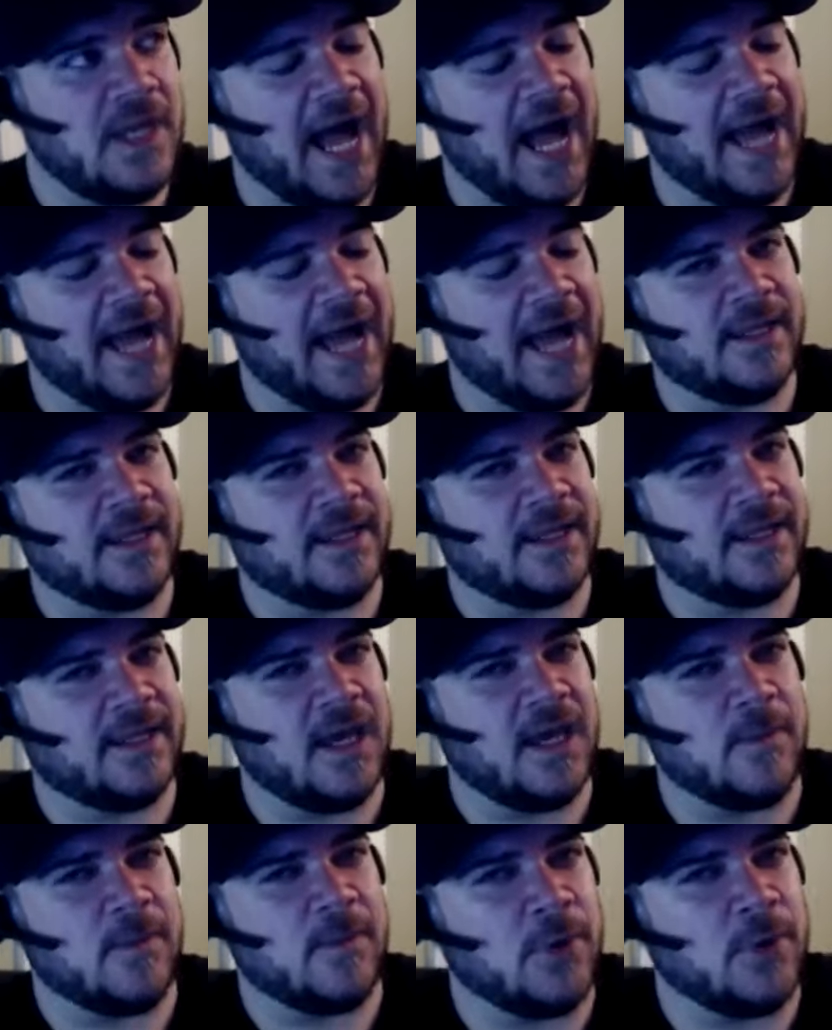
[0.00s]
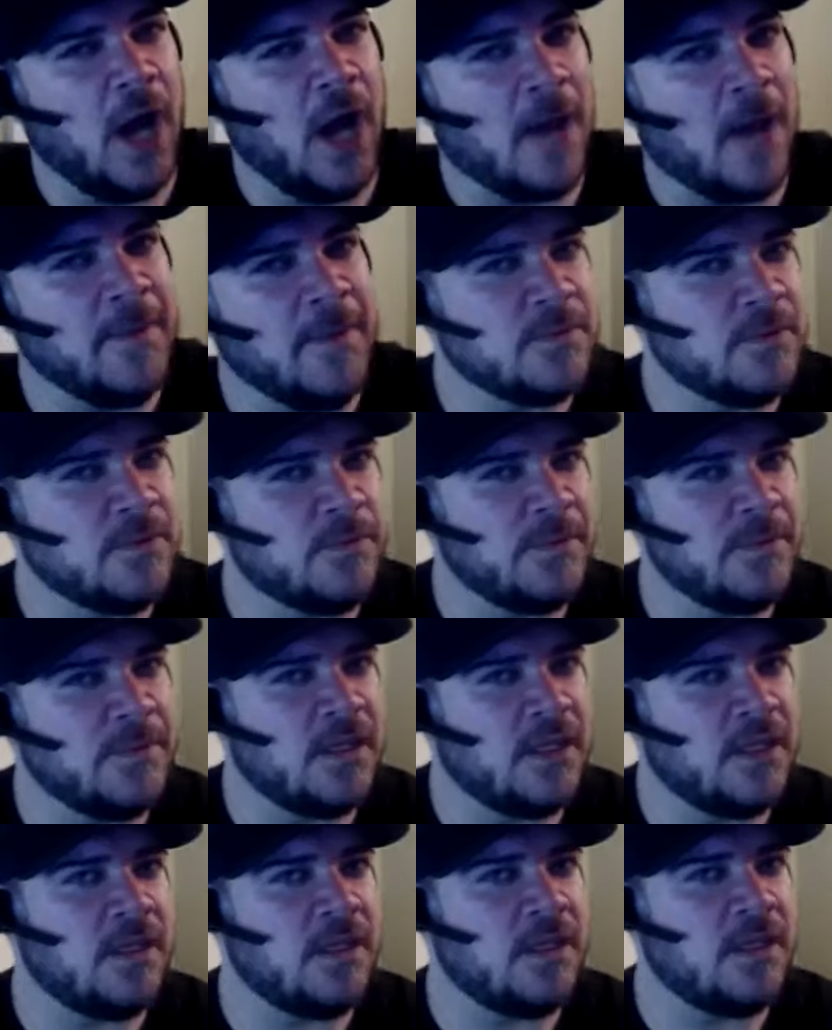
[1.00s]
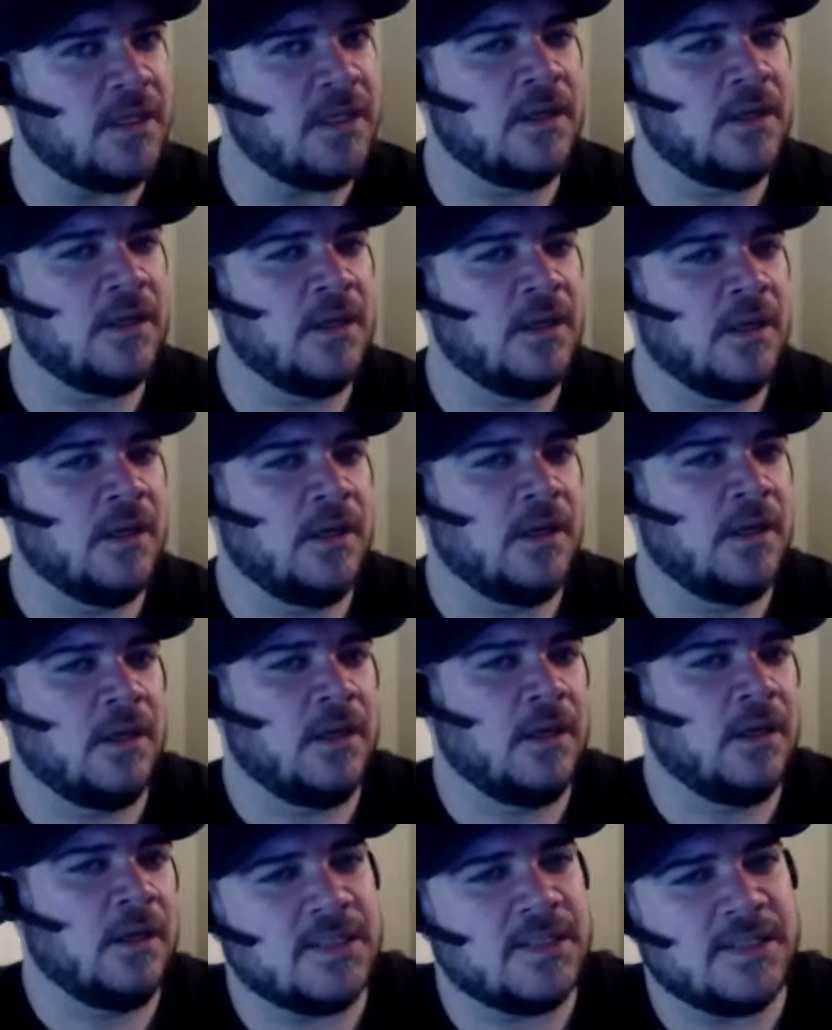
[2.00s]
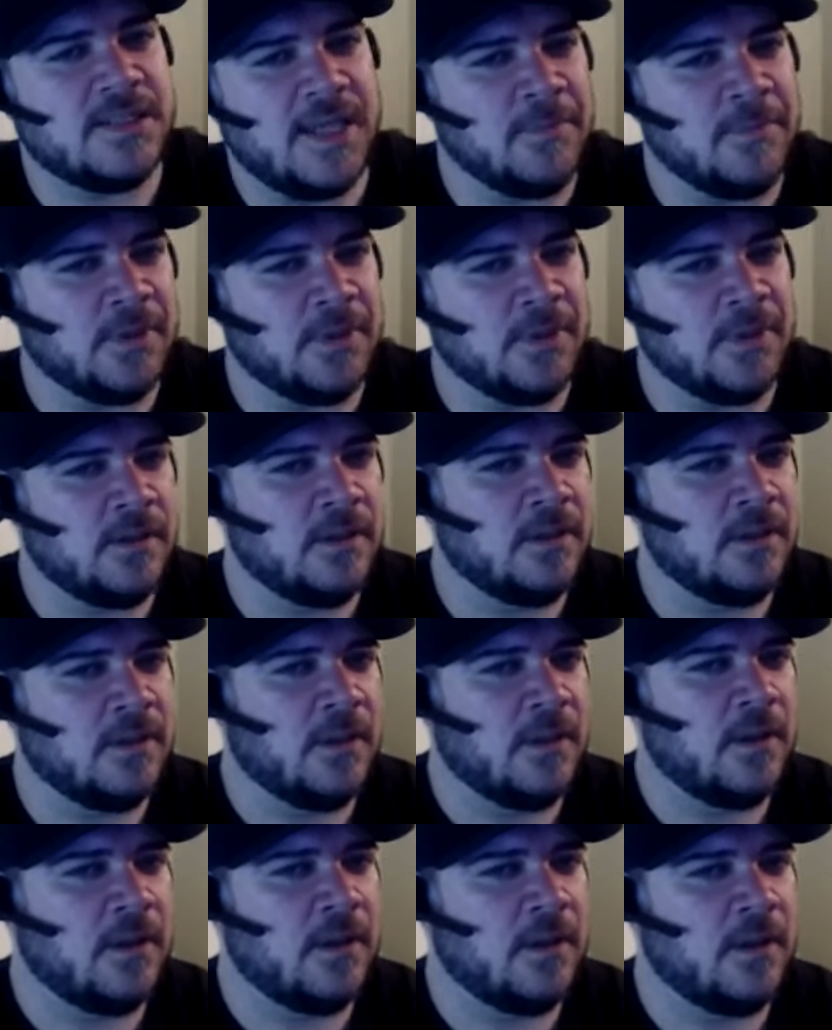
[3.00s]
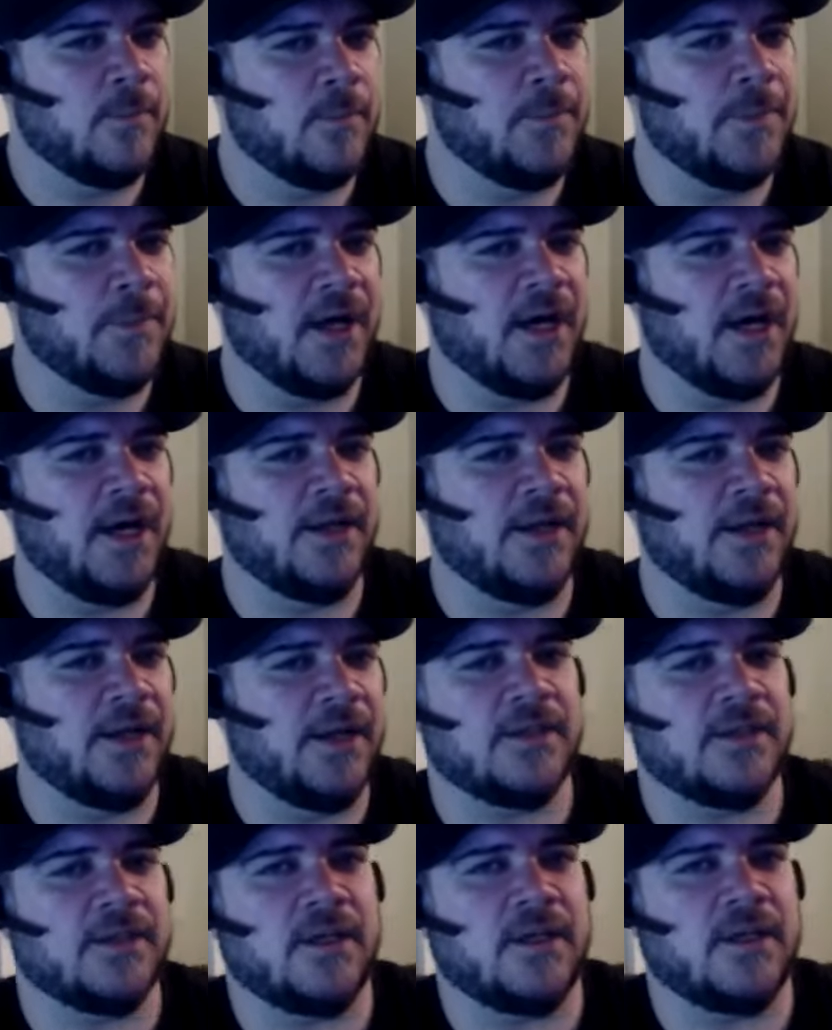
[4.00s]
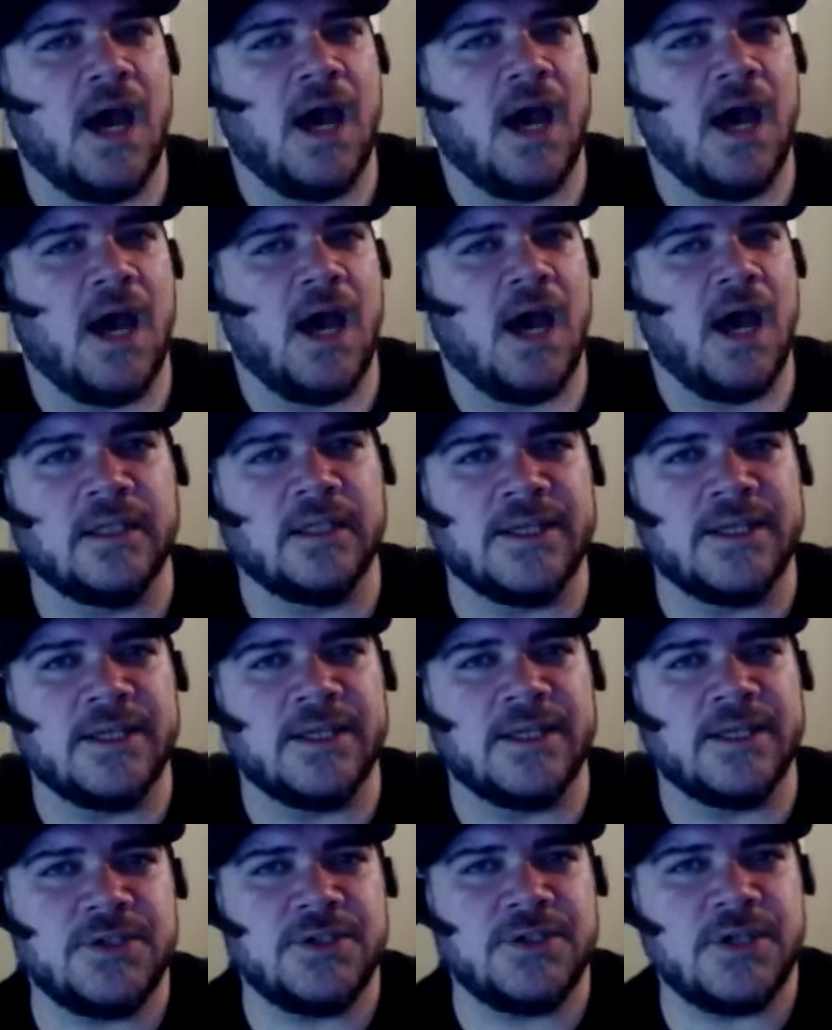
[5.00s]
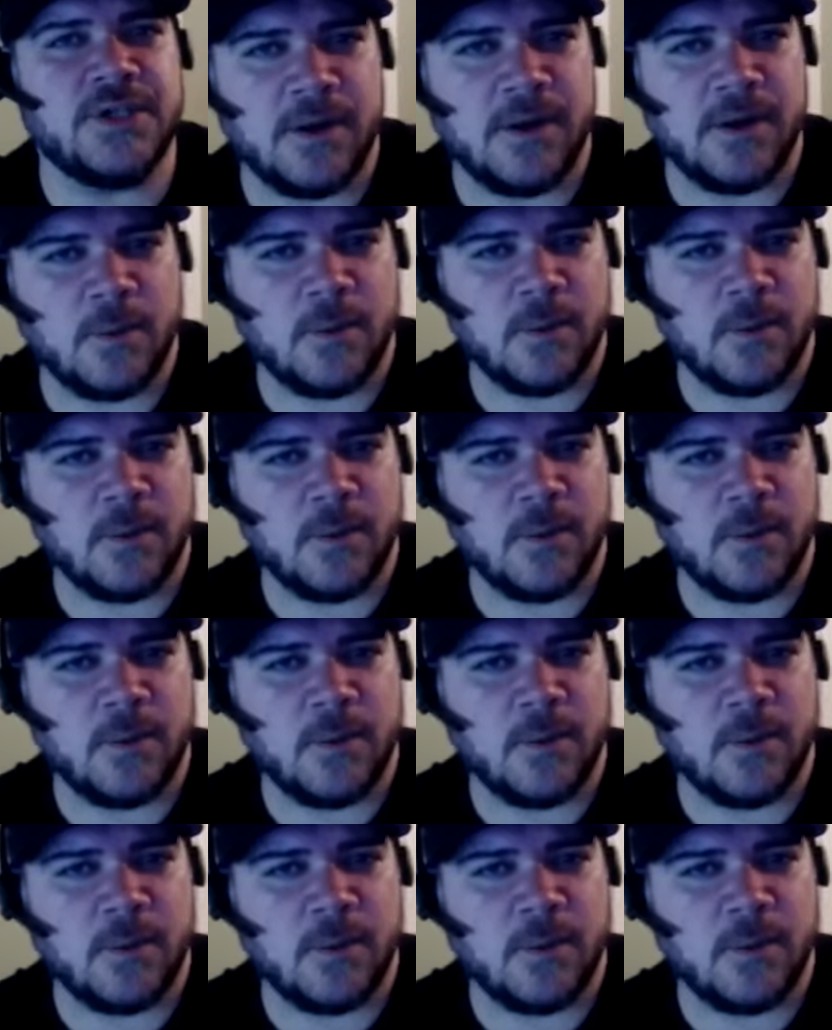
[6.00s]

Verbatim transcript: I can't promise, will be December, but uh, at least January,